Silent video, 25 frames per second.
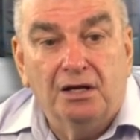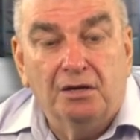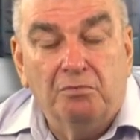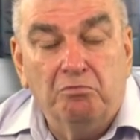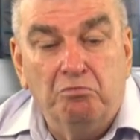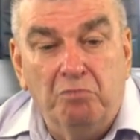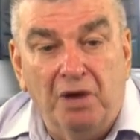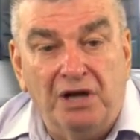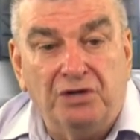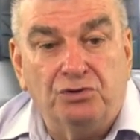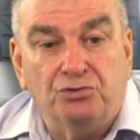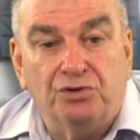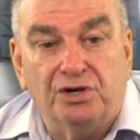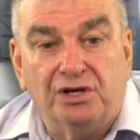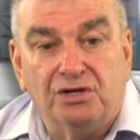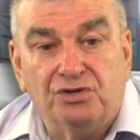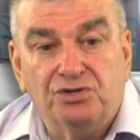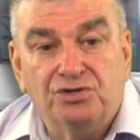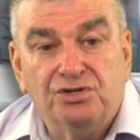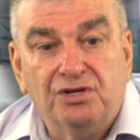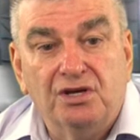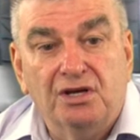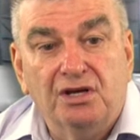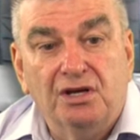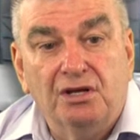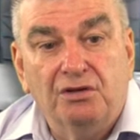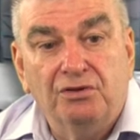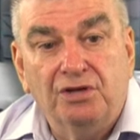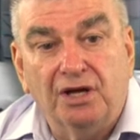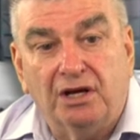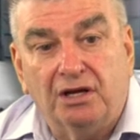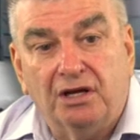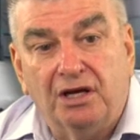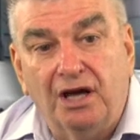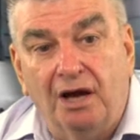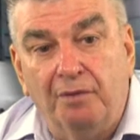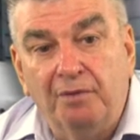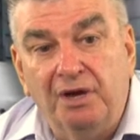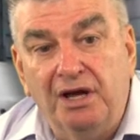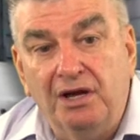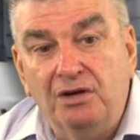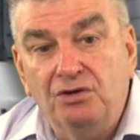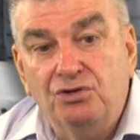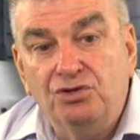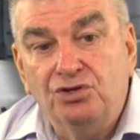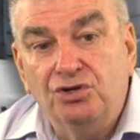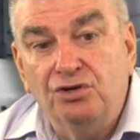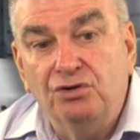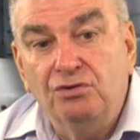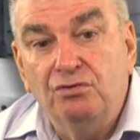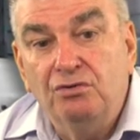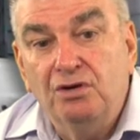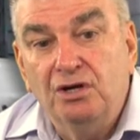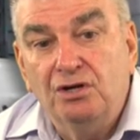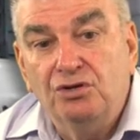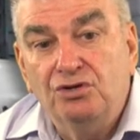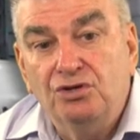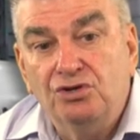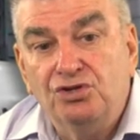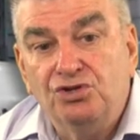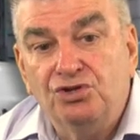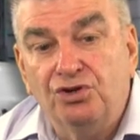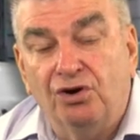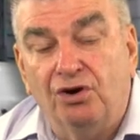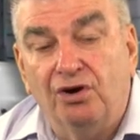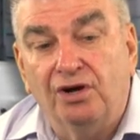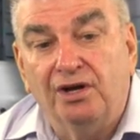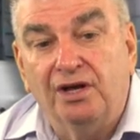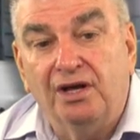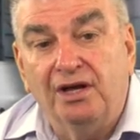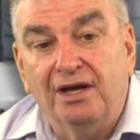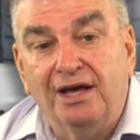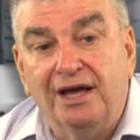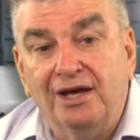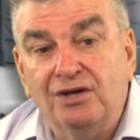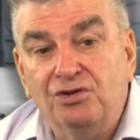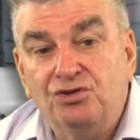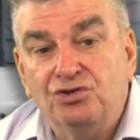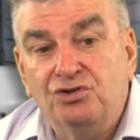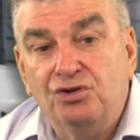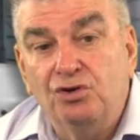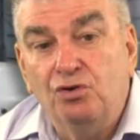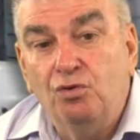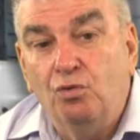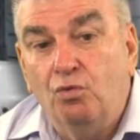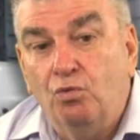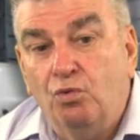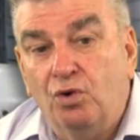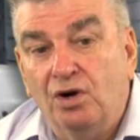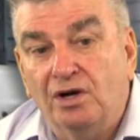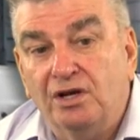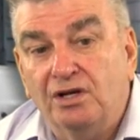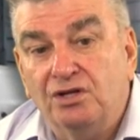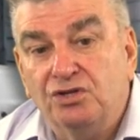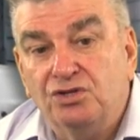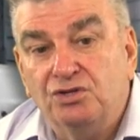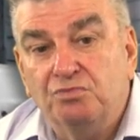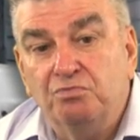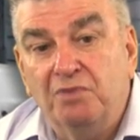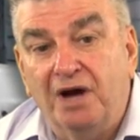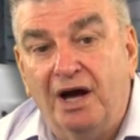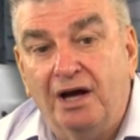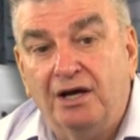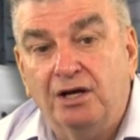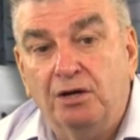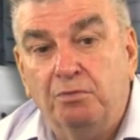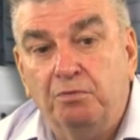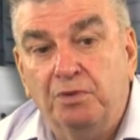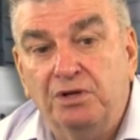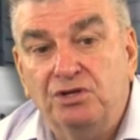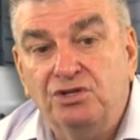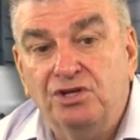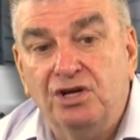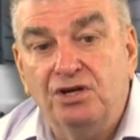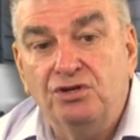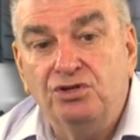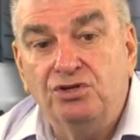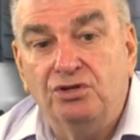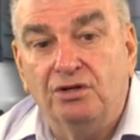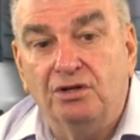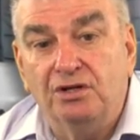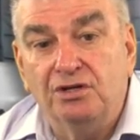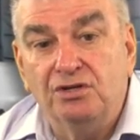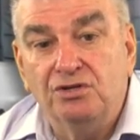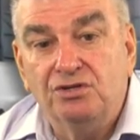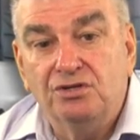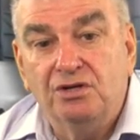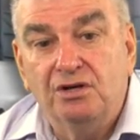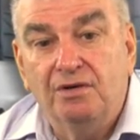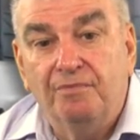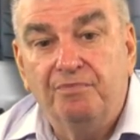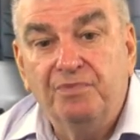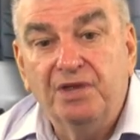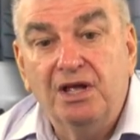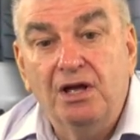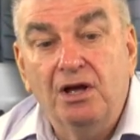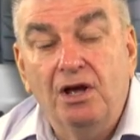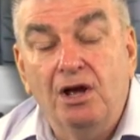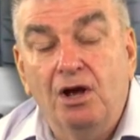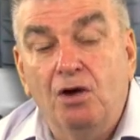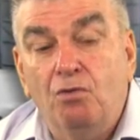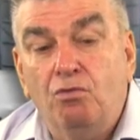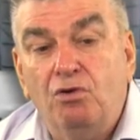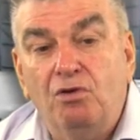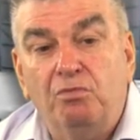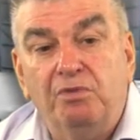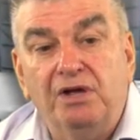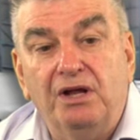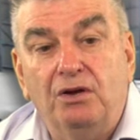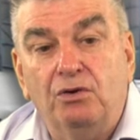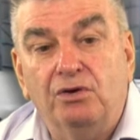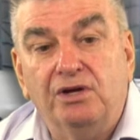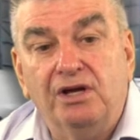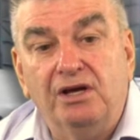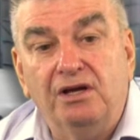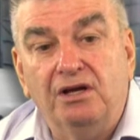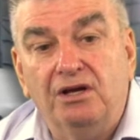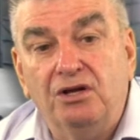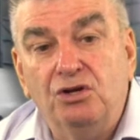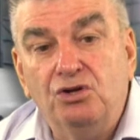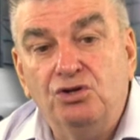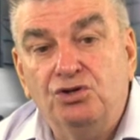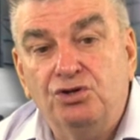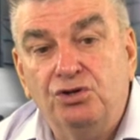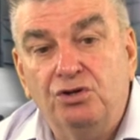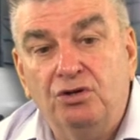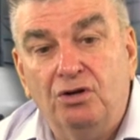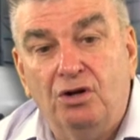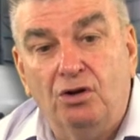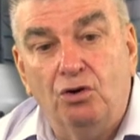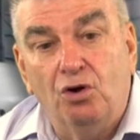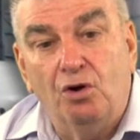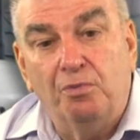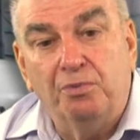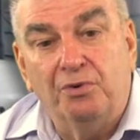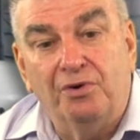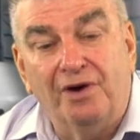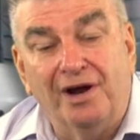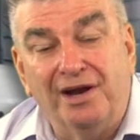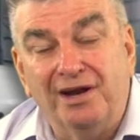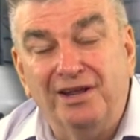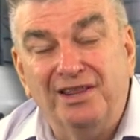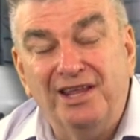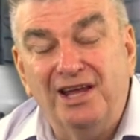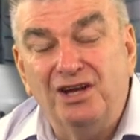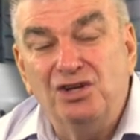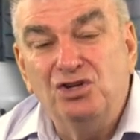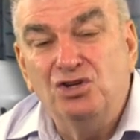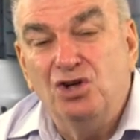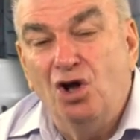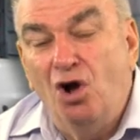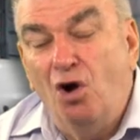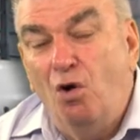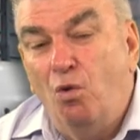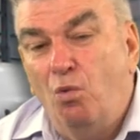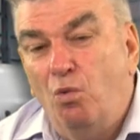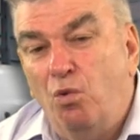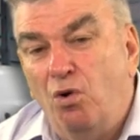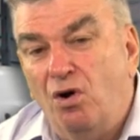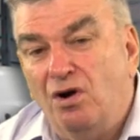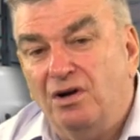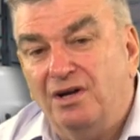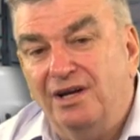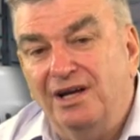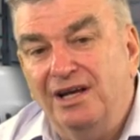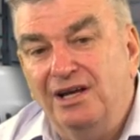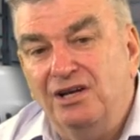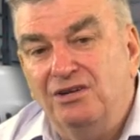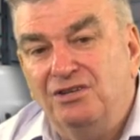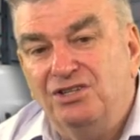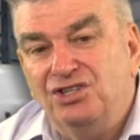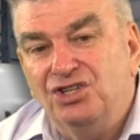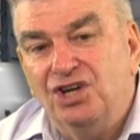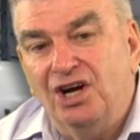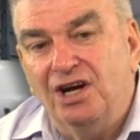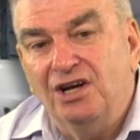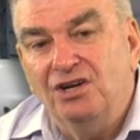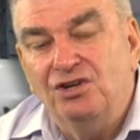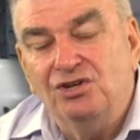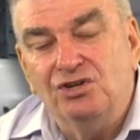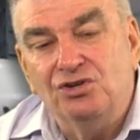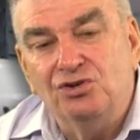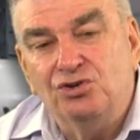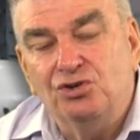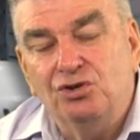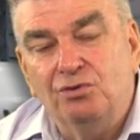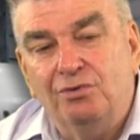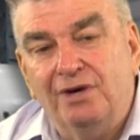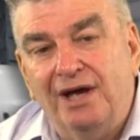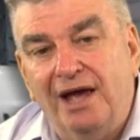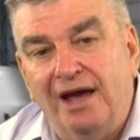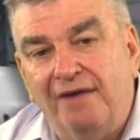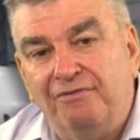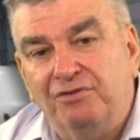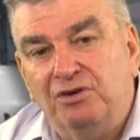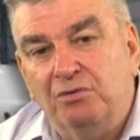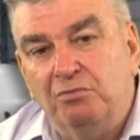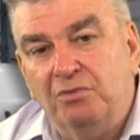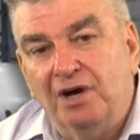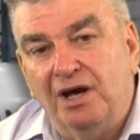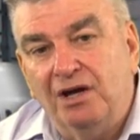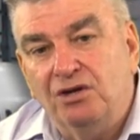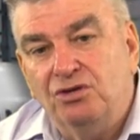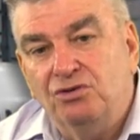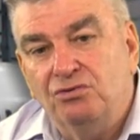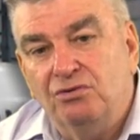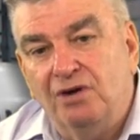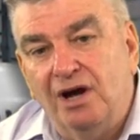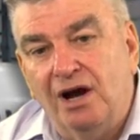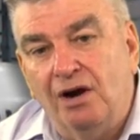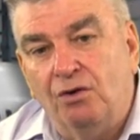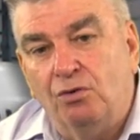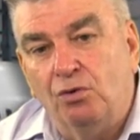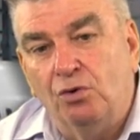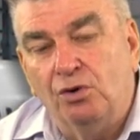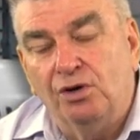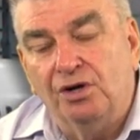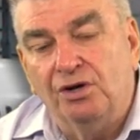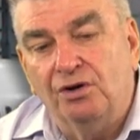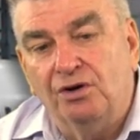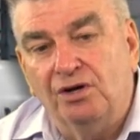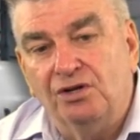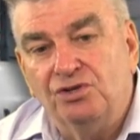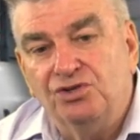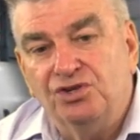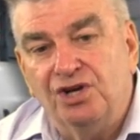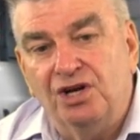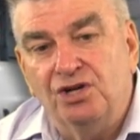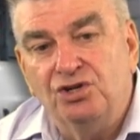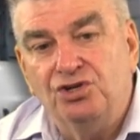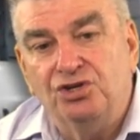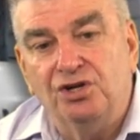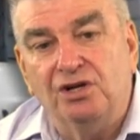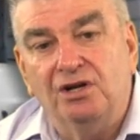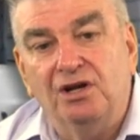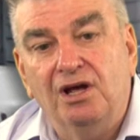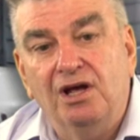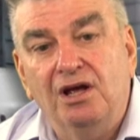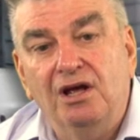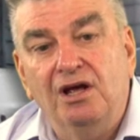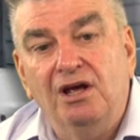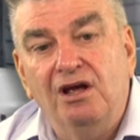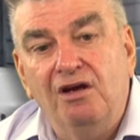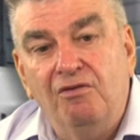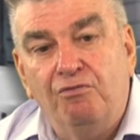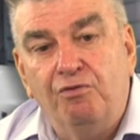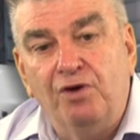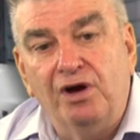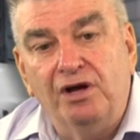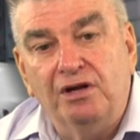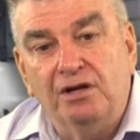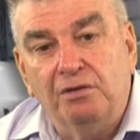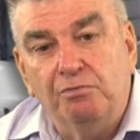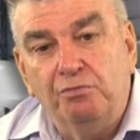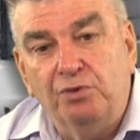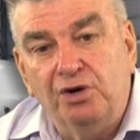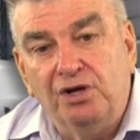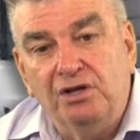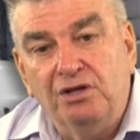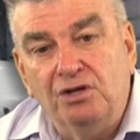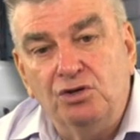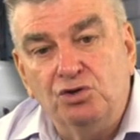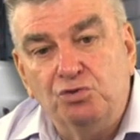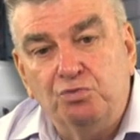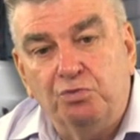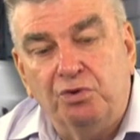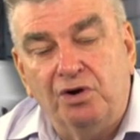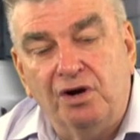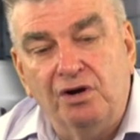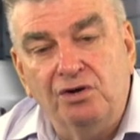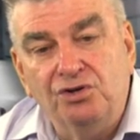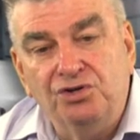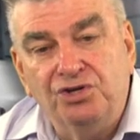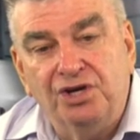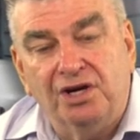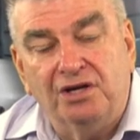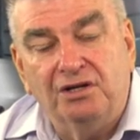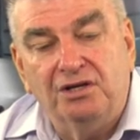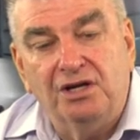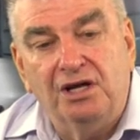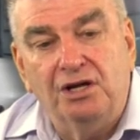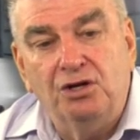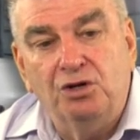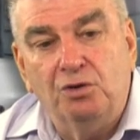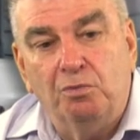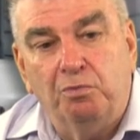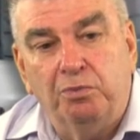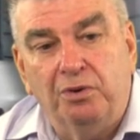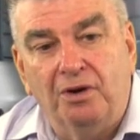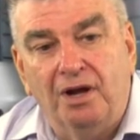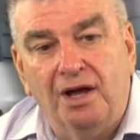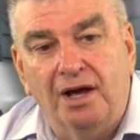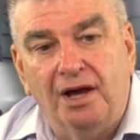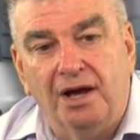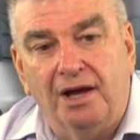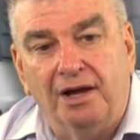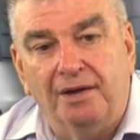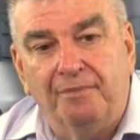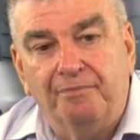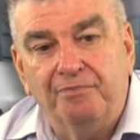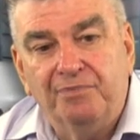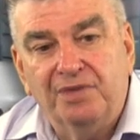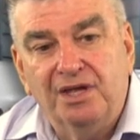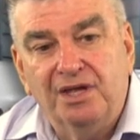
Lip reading: metrics that come into deciding as to what its market potential is. We'll be looking at internal operating. That is, what changes do we have to make to our organisation if we're to bring this project into play?